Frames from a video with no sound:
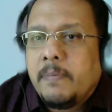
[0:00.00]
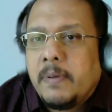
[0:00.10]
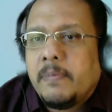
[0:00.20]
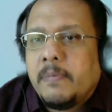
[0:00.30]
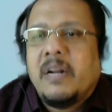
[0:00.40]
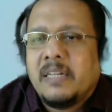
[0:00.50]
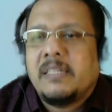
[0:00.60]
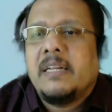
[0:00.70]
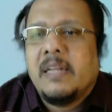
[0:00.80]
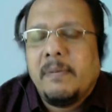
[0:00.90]
paper, you
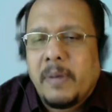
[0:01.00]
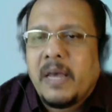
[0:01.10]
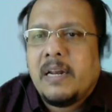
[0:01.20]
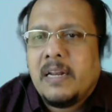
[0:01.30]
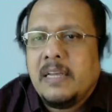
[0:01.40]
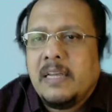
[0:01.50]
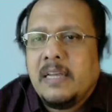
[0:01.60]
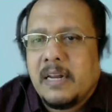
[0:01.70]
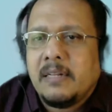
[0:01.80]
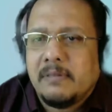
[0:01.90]
understand that barely
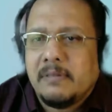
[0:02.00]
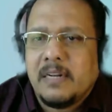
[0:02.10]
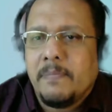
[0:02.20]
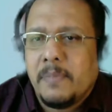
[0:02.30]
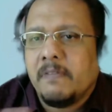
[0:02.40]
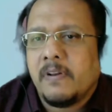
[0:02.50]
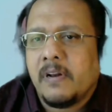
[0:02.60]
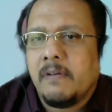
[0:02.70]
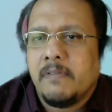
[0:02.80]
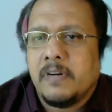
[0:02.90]
there are certain
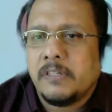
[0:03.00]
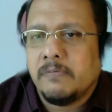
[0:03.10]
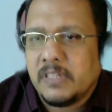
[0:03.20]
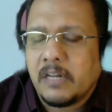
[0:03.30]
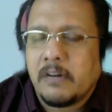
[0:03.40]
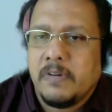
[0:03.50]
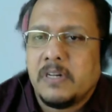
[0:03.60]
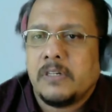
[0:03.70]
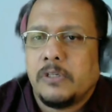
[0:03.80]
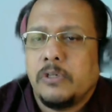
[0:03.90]
peripheral words which are of
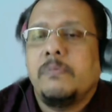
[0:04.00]
interest to you,